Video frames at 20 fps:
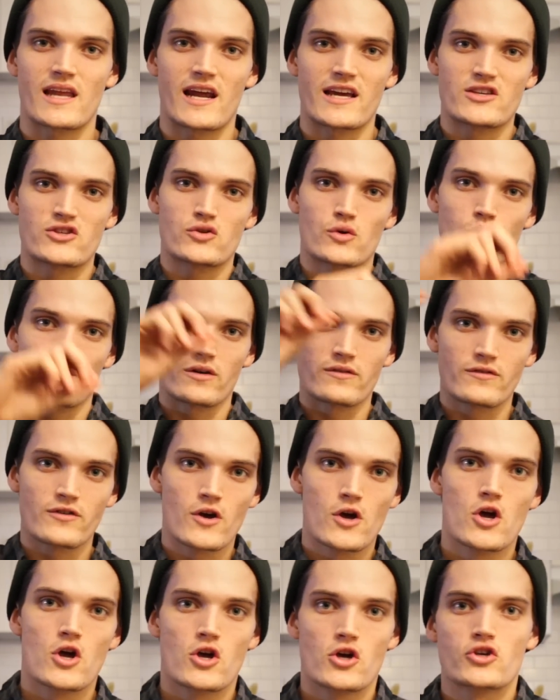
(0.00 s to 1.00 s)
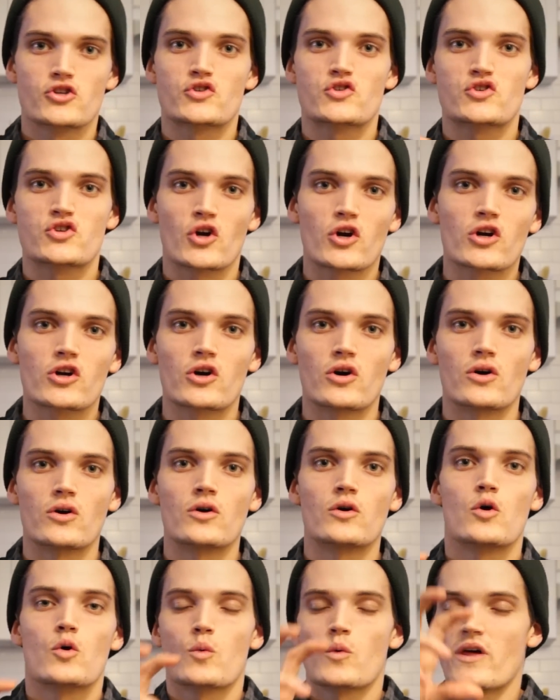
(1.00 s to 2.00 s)
that I sort of
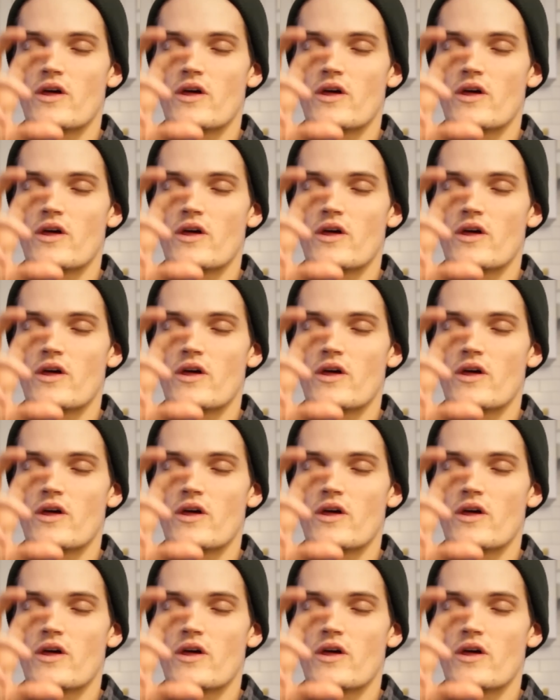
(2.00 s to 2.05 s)
circle